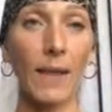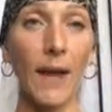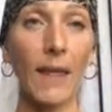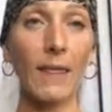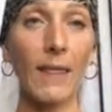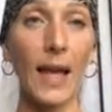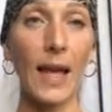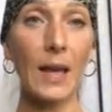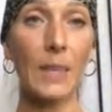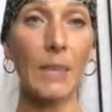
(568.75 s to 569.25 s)

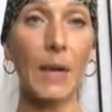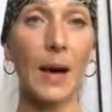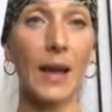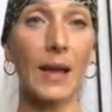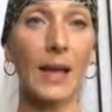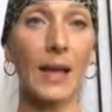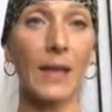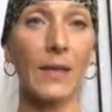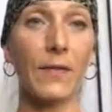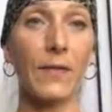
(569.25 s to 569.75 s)
that light
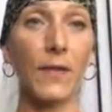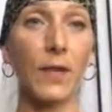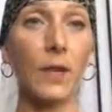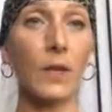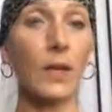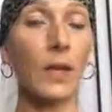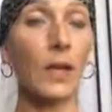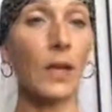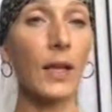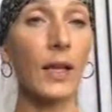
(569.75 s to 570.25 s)
body
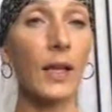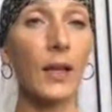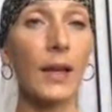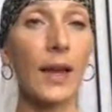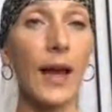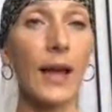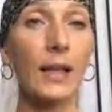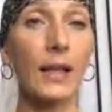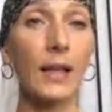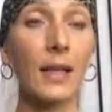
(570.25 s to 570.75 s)
field clear
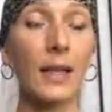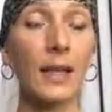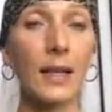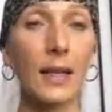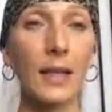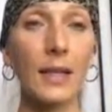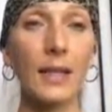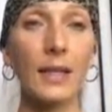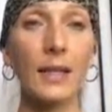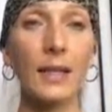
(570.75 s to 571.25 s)
and
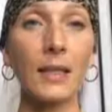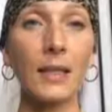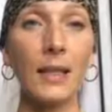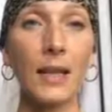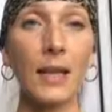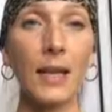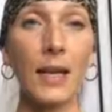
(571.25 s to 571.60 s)
clean.